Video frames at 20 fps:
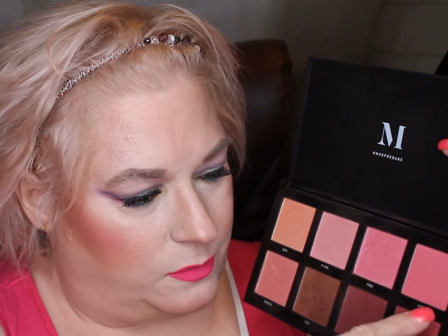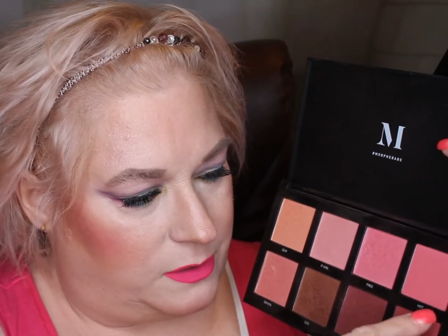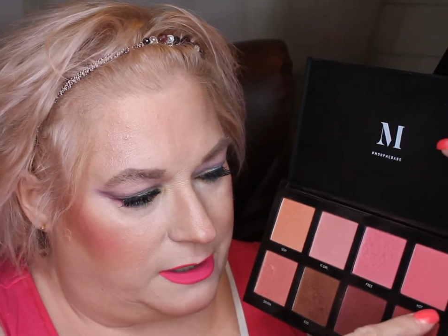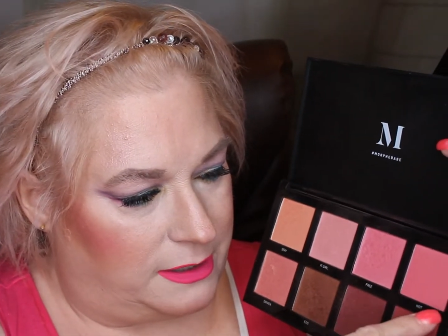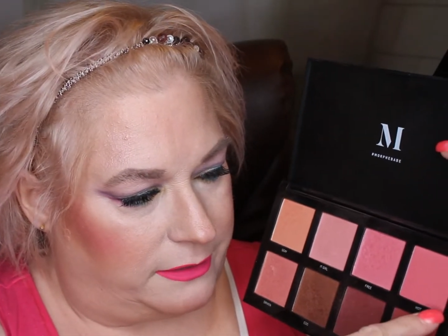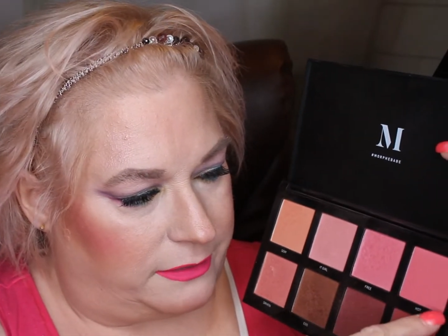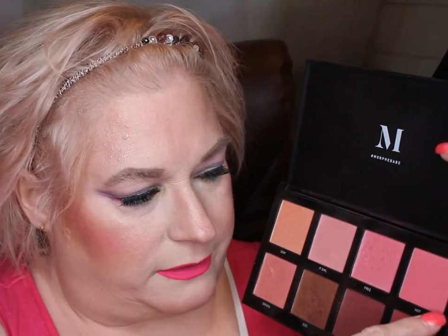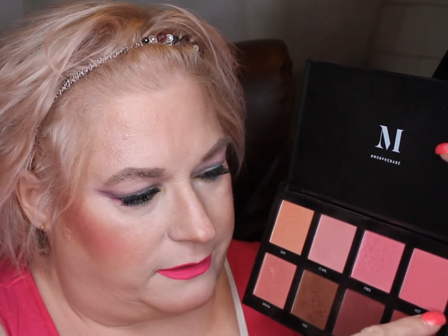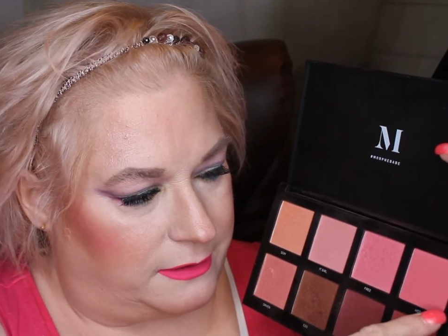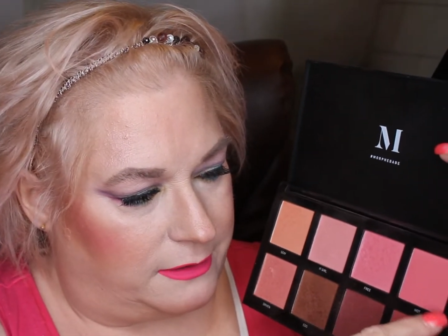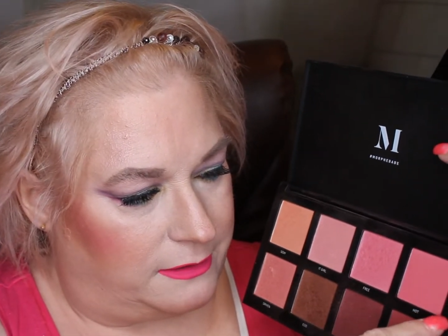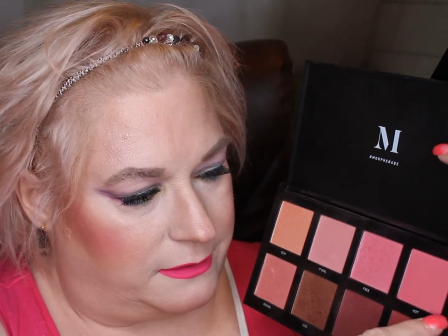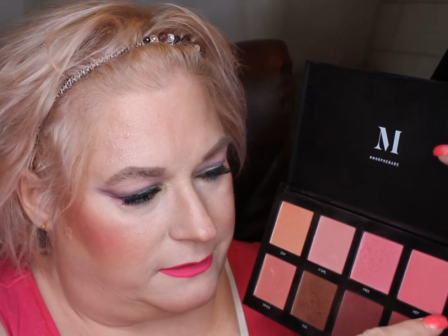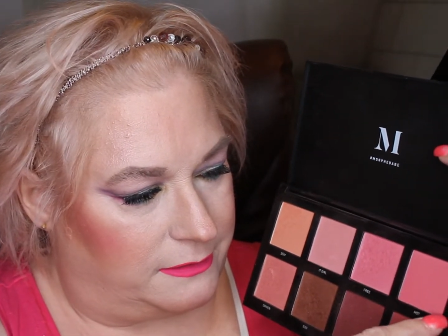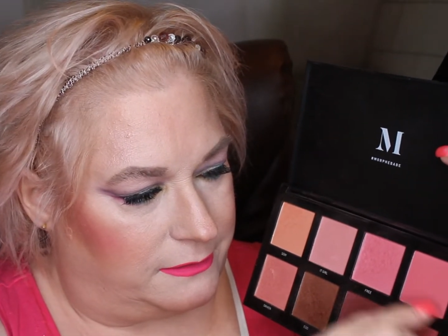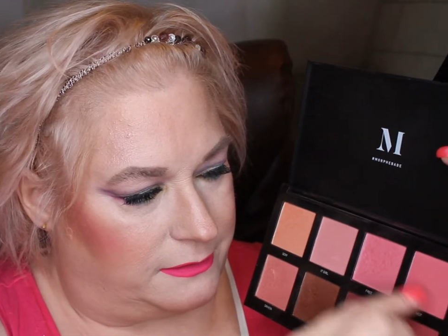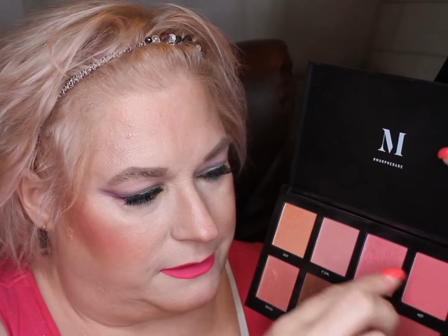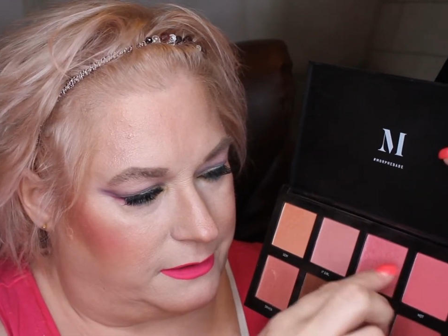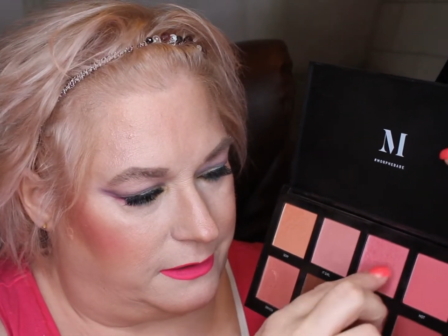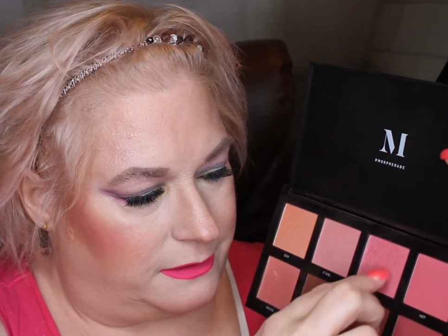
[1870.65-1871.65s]
with
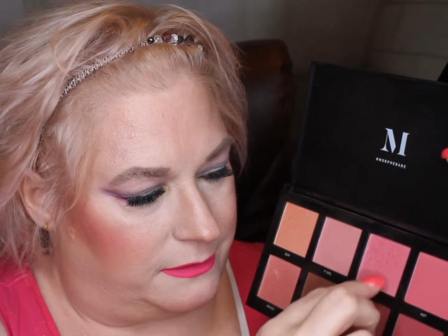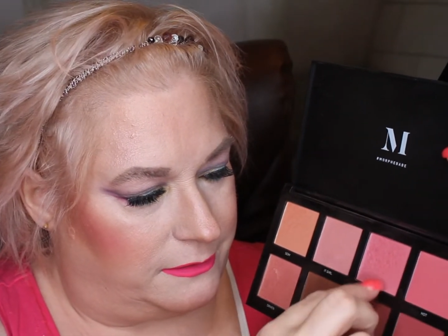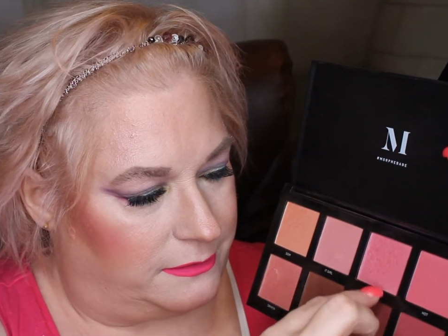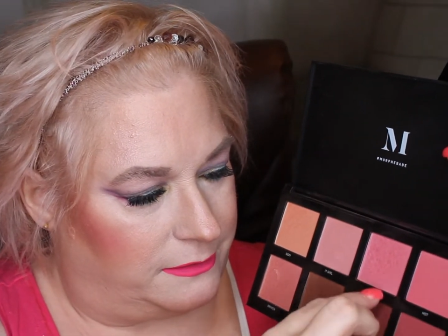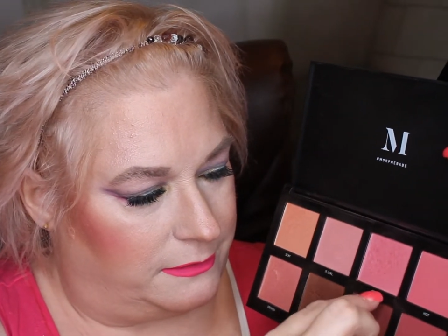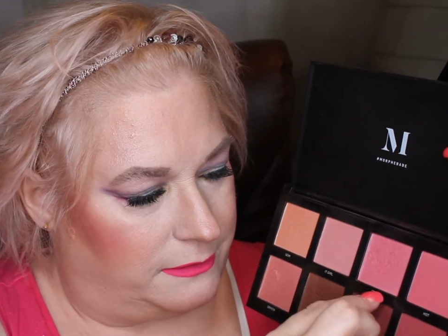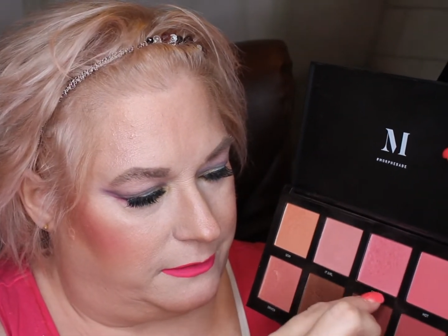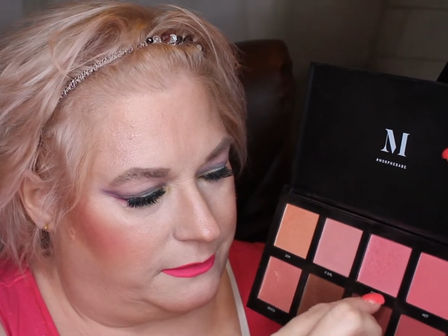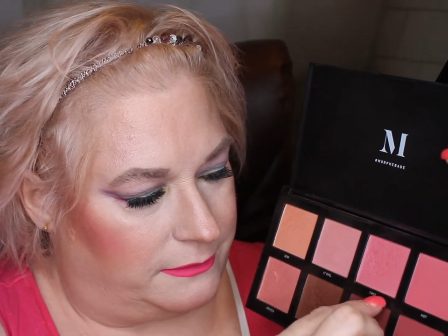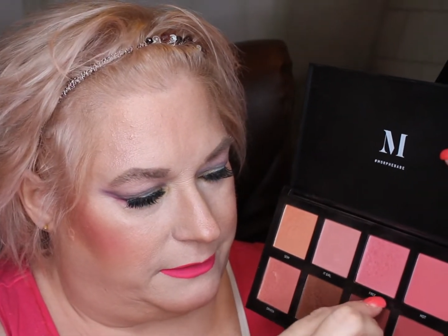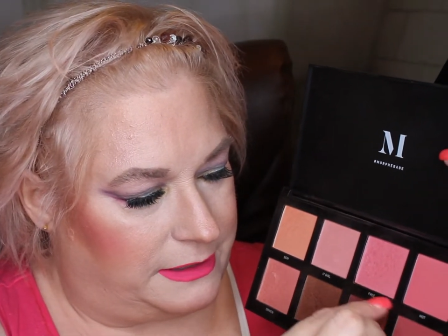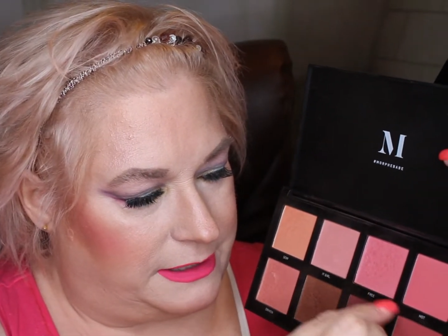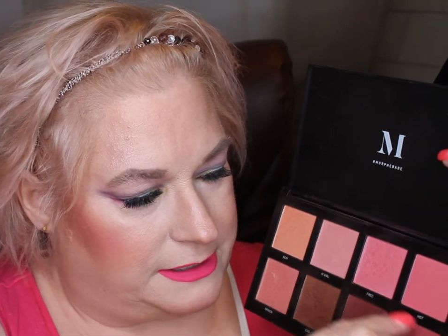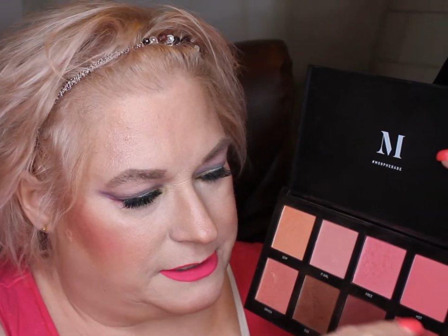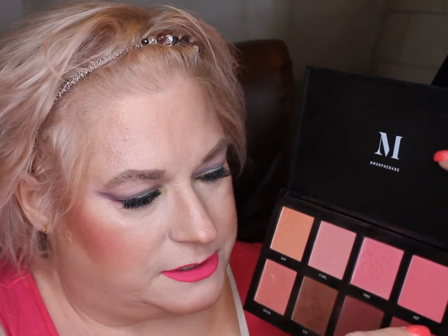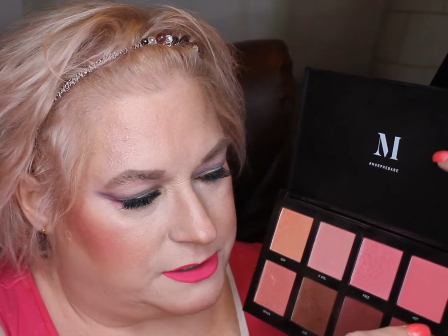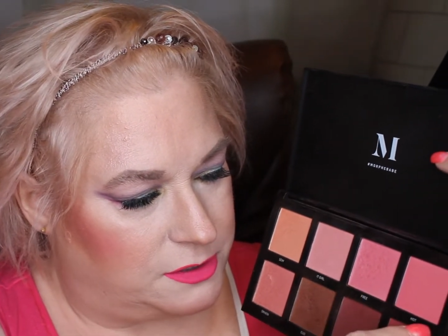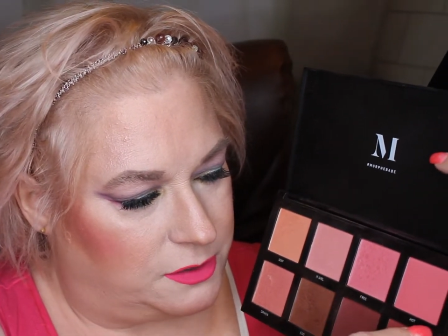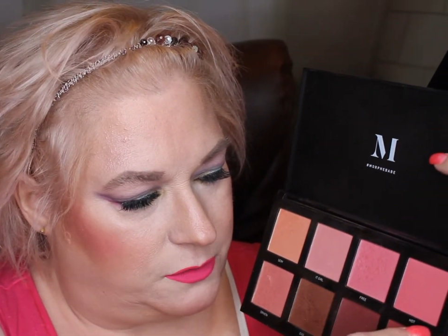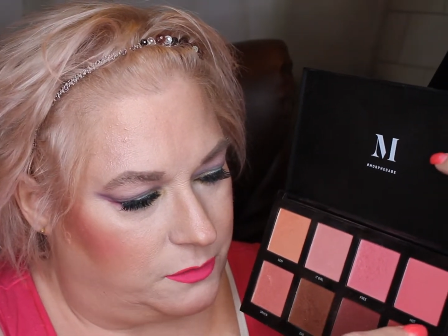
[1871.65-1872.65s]

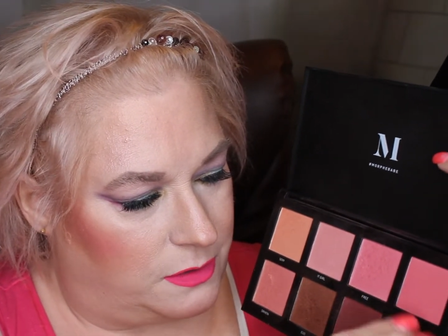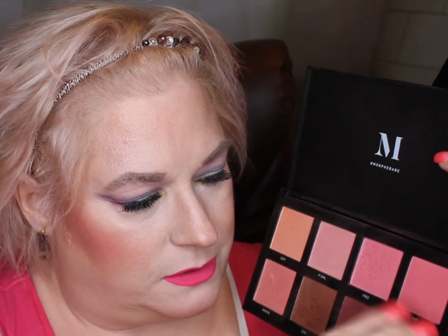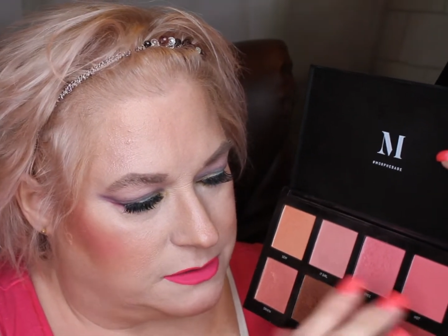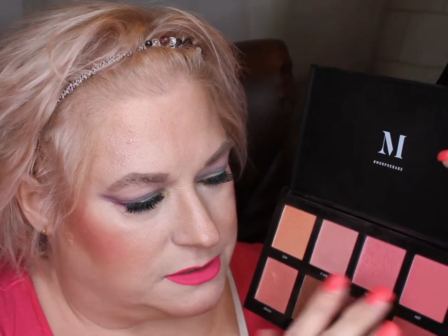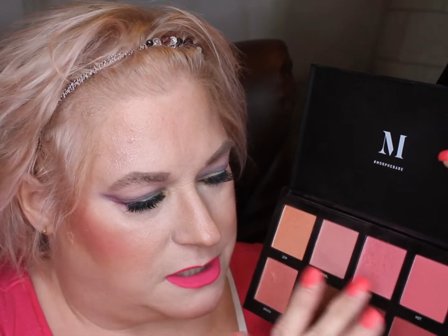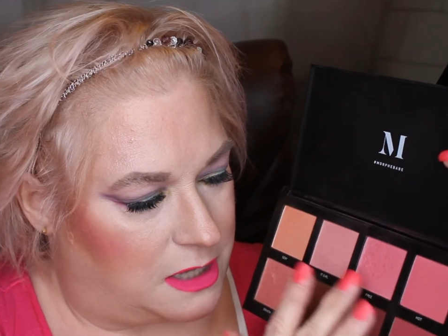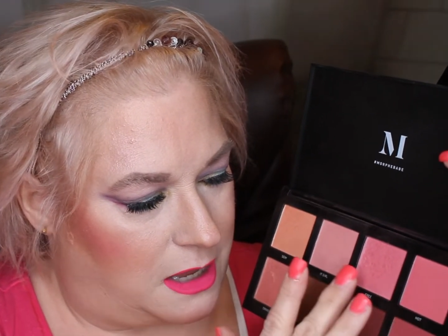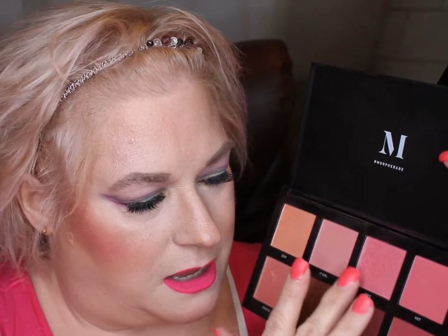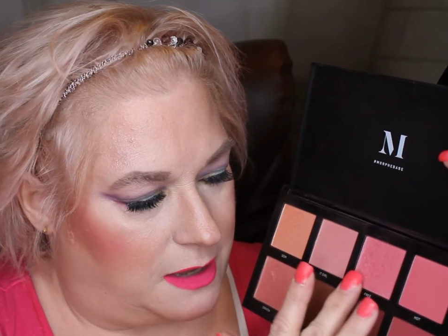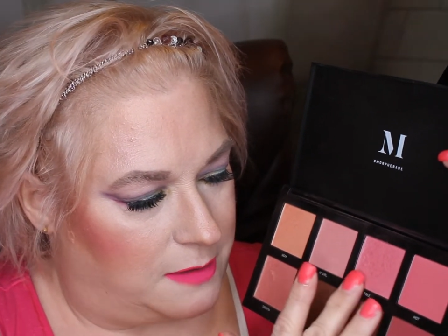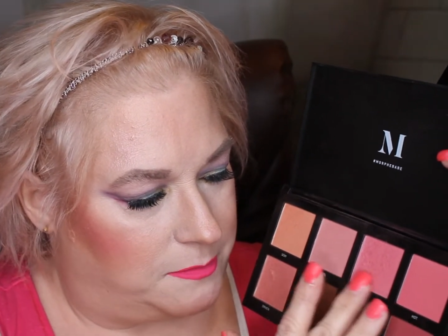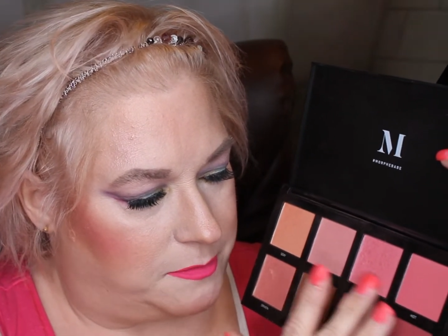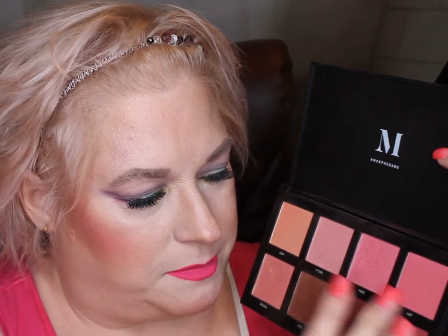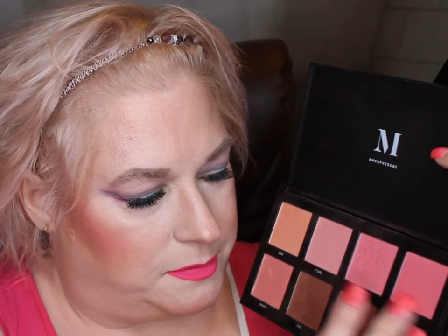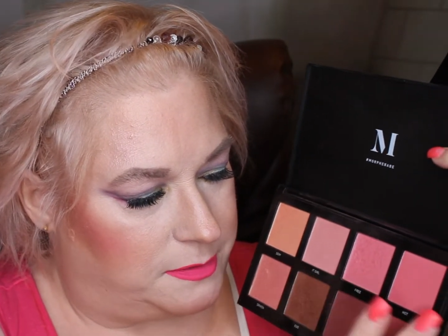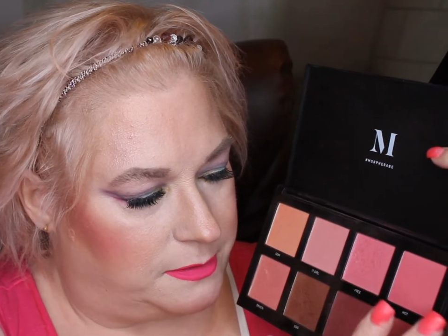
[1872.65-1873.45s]
these two on top.